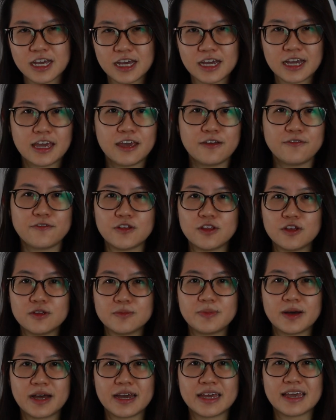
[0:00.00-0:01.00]
okay,
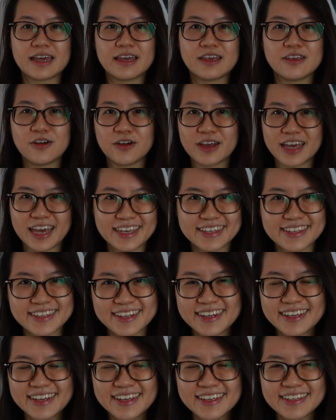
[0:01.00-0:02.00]
followed by your case
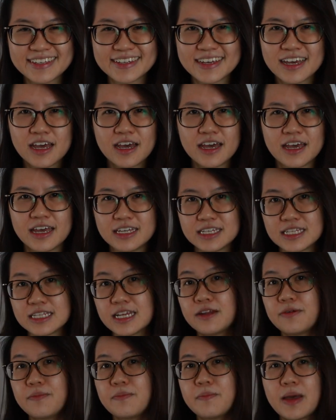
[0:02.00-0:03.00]
studies.
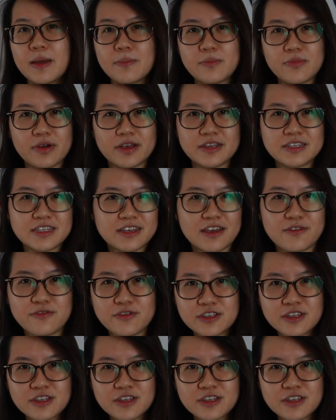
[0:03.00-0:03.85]
Instead of memorizing every